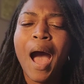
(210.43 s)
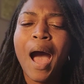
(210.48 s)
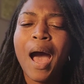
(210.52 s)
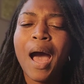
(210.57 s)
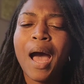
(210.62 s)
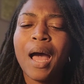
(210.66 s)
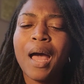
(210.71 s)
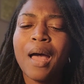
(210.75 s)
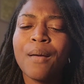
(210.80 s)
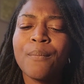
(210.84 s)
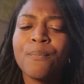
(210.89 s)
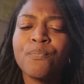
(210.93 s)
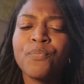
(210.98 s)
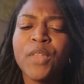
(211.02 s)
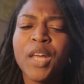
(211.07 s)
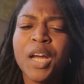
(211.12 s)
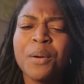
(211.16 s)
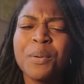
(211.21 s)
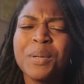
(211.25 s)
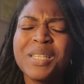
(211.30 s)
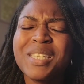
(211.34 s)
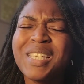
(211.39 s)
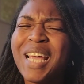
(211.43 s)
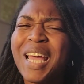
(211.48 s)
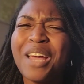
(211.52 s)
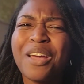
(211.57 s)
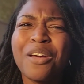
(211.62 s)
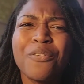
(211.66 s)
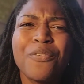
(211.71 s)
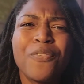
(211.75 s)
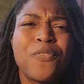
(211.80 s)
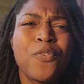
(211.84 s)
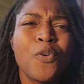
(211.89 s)
Uh, there was
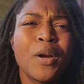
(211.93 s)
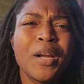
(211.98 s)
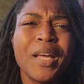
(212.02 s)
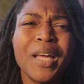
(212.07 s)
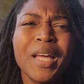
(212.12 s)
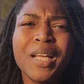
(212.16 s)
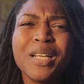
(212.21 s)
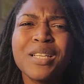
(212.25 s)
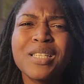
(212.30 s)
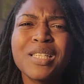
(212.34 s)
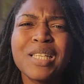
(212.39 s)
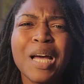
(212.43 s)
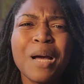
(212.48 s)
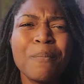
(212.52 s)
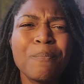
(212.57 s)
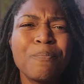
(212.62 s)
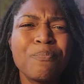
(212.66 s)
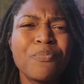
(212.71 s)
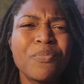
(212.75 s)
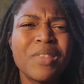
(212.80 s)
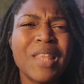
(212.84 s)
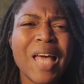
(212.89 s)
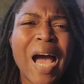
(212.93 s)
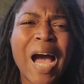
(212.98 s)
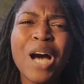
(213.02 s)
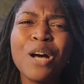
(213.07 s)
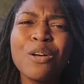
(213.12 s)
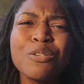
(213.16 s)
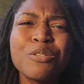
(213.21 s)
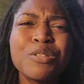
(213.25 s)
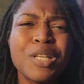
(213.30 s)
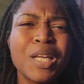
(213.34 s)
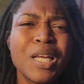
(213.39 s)
like 40 something
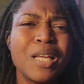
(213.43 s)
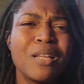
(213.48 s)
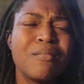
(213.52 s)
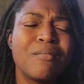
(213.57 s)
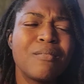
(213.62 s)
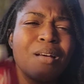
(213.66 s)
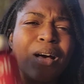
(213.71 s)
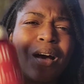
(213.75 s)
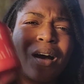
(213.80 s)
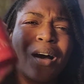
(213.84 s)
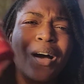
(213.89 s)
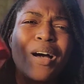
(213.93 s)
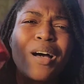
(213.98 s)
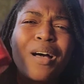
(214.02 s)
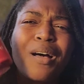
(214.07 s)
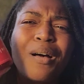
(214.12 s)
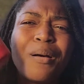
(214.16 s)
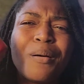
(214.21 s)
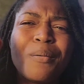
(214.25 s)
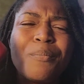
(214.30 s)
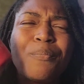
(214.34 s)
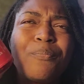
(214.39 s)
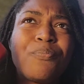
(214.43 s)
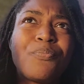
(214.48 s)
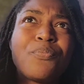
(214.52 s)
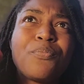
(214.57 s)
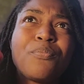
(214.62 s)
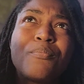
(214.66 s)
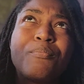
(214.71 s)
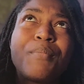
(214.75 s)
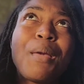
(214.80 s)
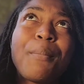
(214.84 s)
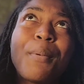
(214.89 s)
thousand, uh,
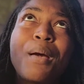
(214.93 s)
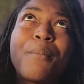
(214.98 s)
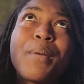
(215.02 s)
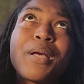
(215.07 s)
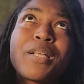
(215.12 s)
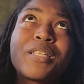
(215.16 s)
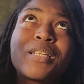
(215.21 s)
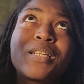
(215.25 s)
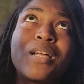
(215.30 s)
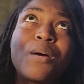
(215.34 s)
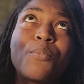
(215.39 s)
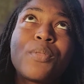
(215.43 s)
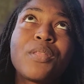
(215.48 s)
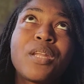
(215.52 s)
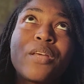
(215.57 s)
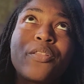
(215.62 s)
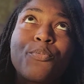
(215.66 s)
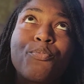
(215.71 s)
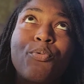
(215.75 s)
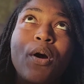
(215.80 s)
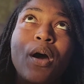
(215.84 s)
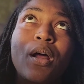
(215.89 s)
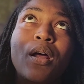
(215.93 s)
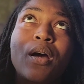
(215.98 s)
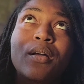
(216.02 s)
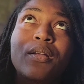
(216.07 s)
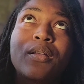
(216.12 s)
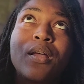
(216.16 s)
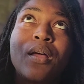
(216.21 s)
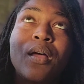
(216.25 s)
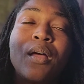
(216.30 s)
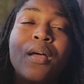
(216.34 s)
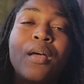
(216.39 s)
maybe I'm mixing it up with another
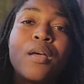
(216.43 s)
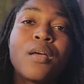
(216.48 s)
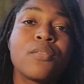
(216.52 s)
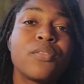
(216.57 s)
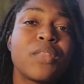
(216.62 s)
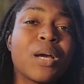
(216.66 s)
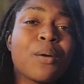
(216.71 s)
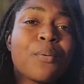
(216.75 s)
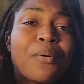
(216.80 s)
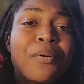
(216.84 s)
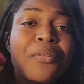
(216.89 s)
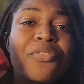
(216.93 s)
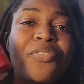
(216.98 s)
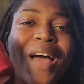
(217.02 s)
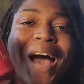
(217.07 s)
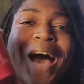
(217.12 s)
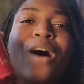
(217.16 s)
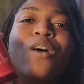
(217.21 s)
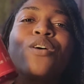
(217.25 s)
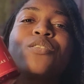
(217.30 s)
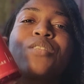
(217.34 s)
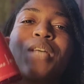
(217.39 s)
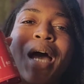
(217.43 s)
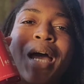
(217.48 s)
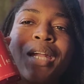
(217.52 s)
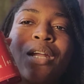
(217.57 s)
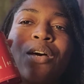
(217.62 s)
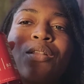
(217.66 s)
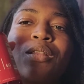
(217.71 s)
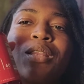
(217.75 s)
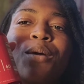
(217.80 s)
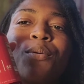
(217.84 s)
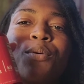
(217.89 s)
product. There were thousands, I
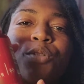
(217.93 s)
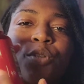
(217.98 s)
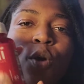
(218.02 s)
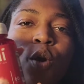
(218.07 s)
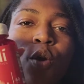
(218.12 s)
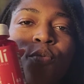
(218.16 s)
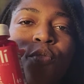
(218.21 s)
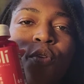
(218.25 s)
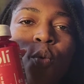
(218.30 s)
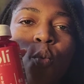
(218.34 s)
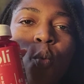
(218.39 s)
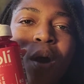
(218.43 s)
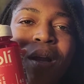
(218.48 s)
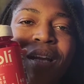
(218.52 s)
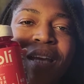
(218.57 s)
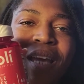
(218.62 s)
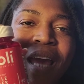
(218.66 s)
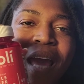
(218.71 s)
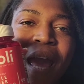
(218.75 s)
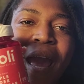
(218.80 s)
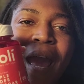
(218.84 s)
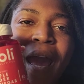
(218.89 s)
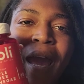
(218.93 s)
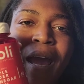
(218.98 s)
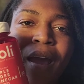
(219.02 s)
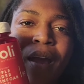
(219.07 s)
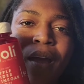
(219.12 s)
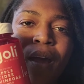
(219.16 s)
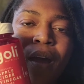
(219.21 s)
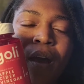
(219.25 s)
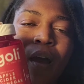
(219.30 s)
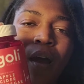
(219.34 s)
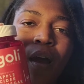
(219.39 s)
know there was over
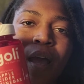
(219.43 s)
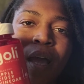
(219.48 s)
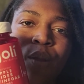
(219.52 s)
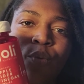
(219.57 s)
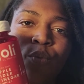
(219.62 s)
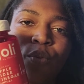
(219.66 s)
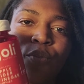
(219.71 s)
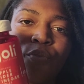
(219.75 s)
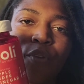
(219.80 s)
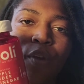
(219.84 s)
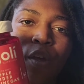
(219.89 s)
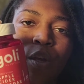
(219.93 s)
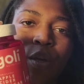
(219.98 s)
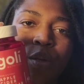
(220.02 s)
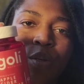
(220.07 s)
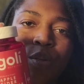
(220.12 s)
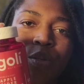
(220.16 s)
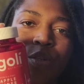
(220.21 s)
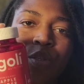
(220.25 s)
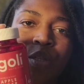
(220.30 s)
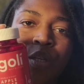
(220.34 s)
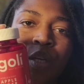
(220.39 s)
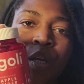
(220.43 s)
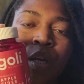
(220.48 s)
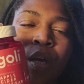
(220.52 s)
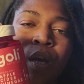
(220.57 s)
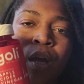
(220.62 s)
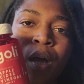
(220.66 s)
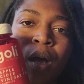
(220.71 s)
1K uh, in reviews